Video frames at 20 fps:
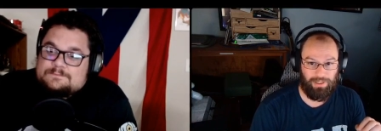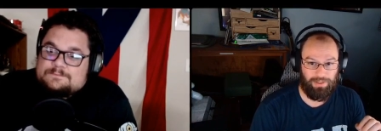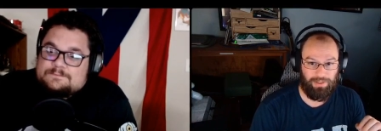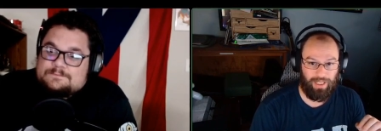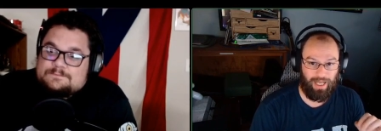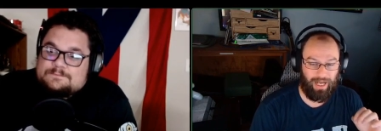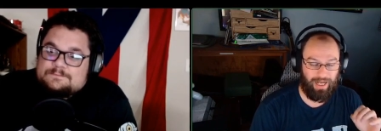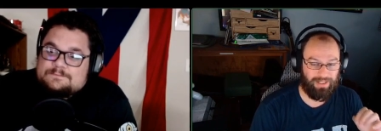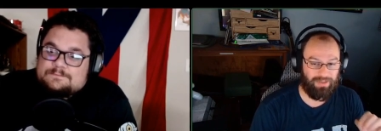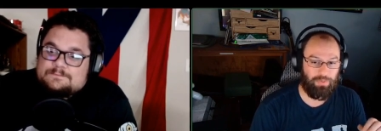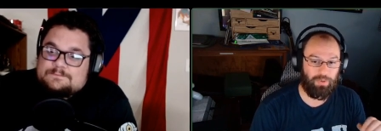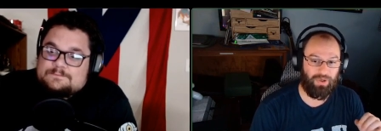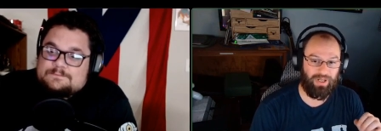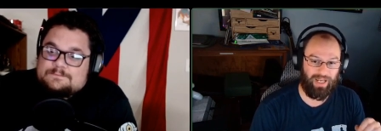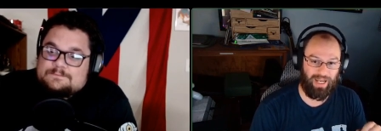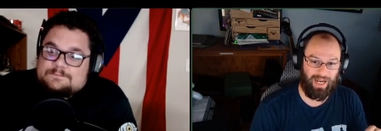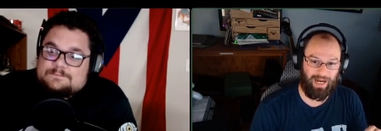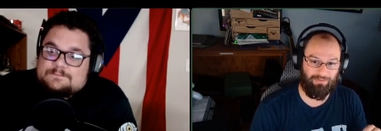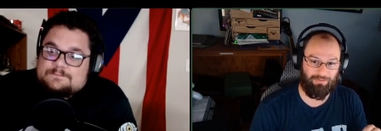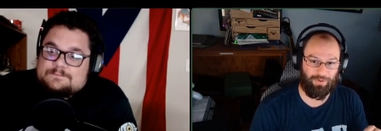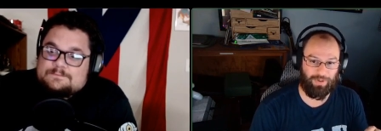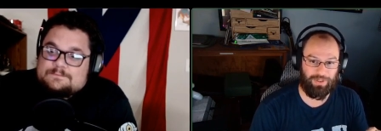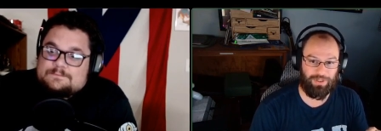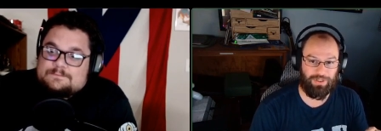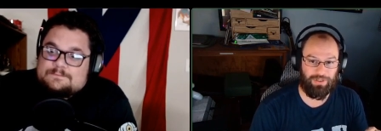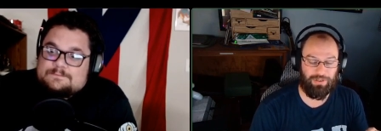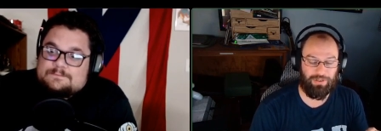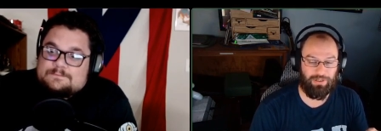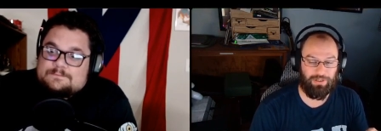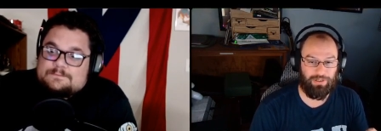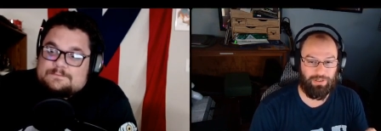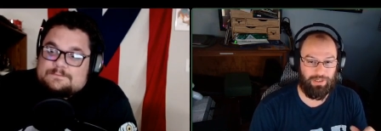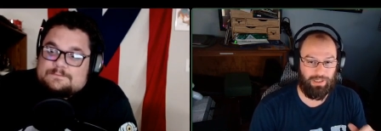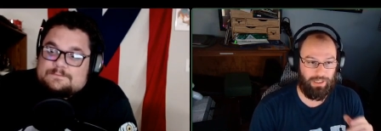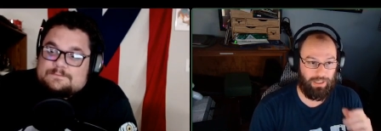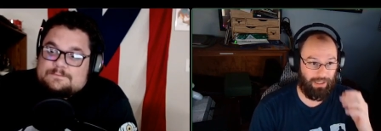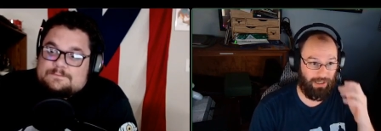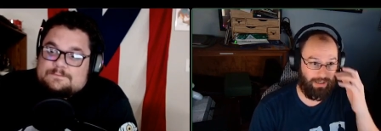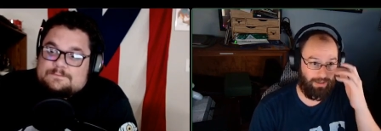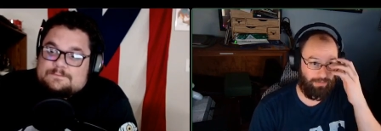Speaker 1: that's pretty average.
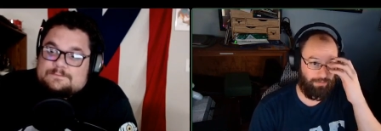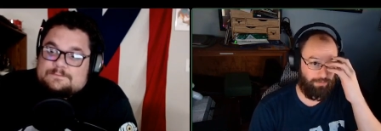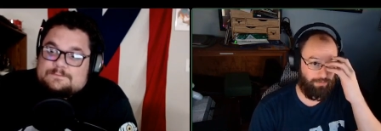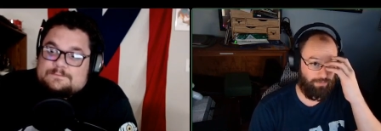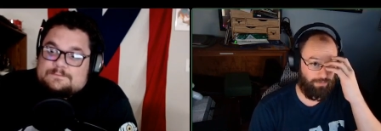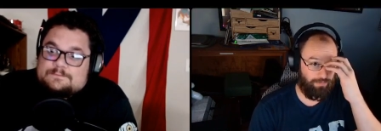Um,